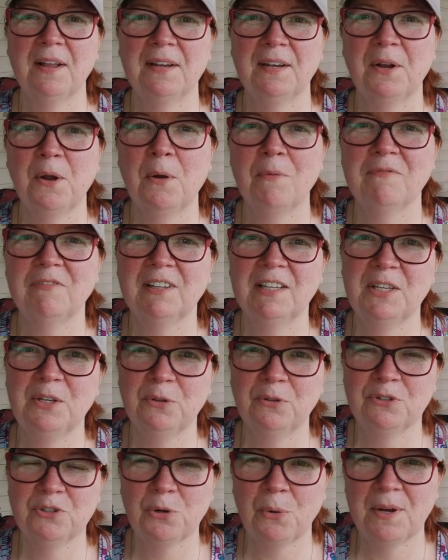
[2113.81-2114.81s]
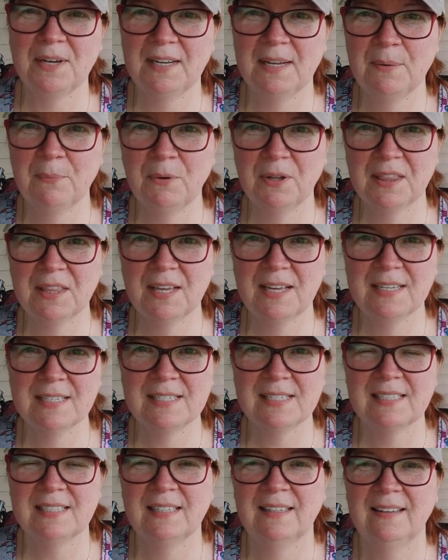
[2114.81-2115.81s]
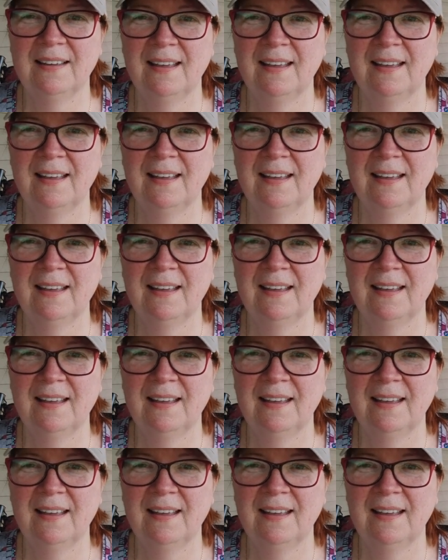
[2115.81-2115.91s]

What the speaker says: and hopefully you'll join in with us.